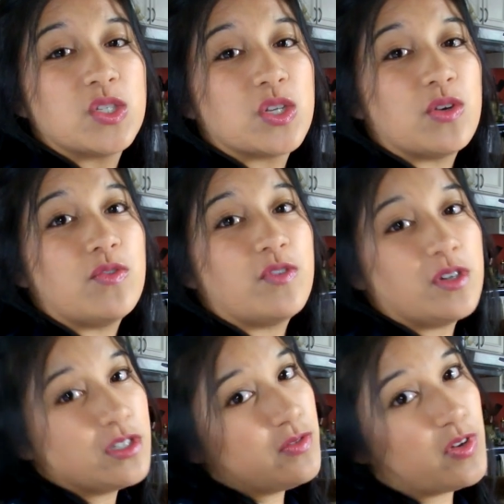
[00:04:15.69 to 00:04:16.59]
So
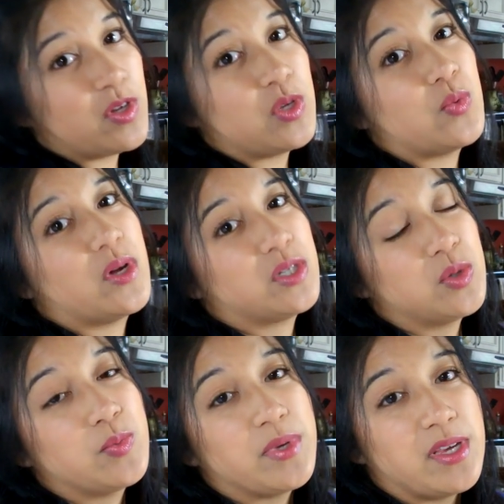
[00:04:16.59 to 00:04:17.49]
first of all, you want
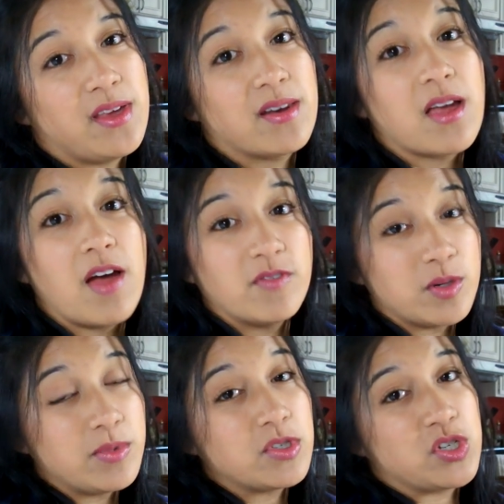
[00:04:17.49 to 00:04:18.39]
to be in
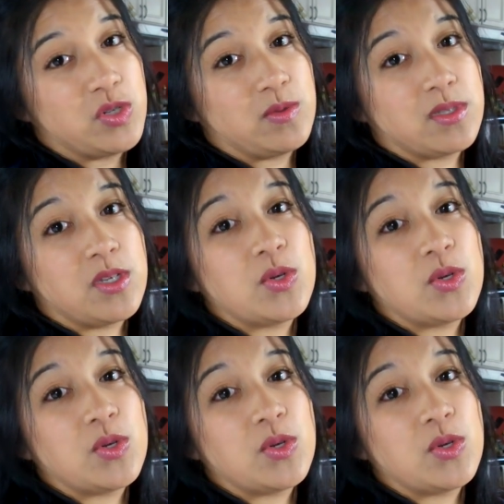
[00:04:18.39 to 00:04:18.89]
comfortable shoes.